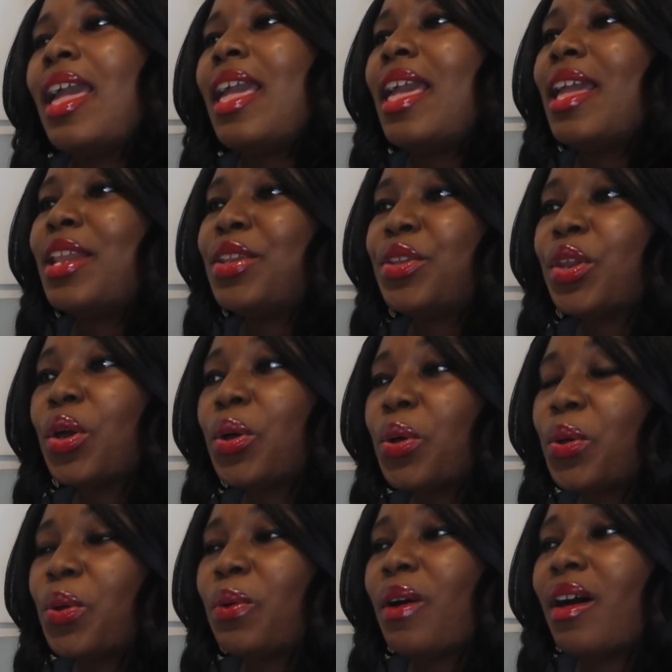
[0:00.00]
And
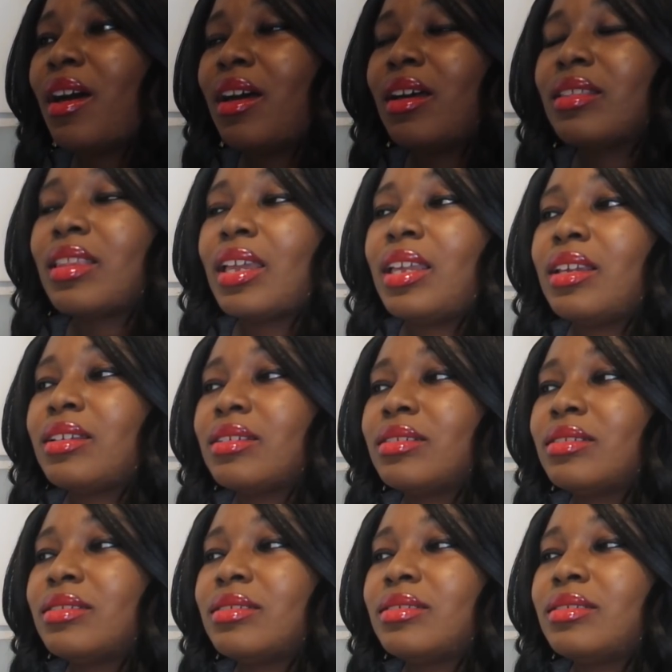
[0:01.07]
no, like,
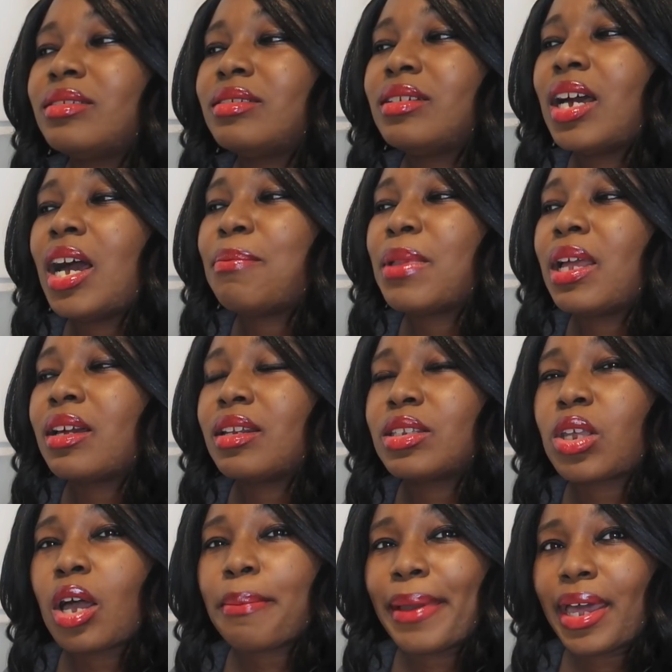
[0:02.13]
I'm not going
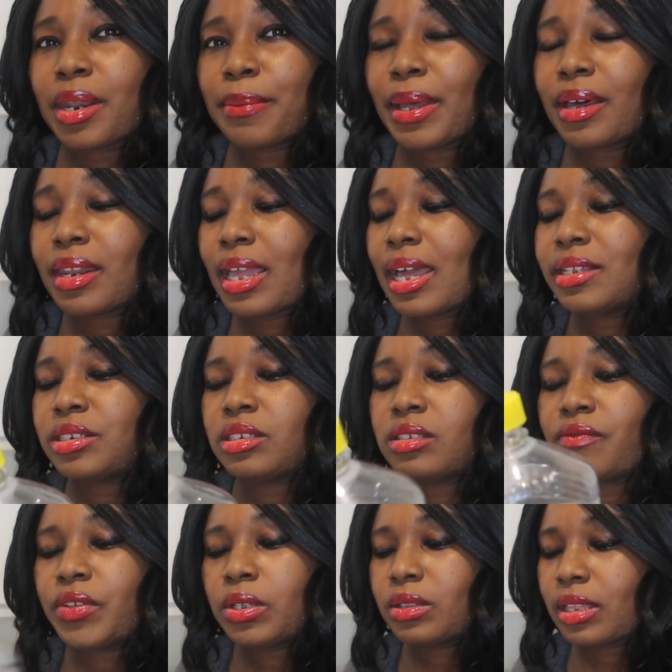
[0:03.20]
to talk bad about it. I
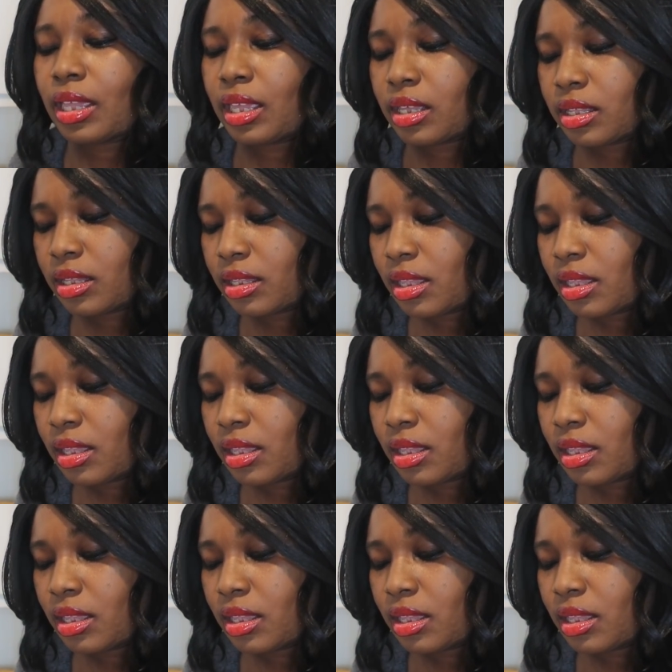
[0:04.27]
just feel like